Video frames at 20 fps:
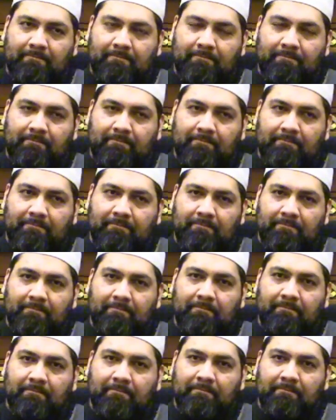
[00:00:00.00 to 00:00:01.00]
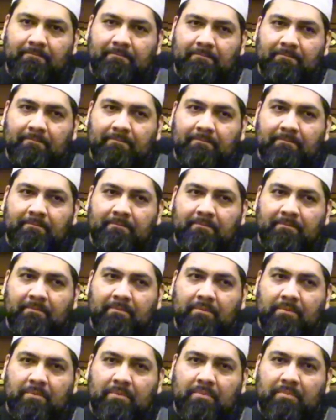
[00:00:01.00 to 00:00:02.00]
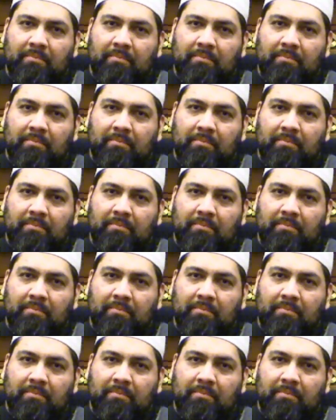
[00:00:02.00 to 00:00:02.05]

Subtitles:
[no speech]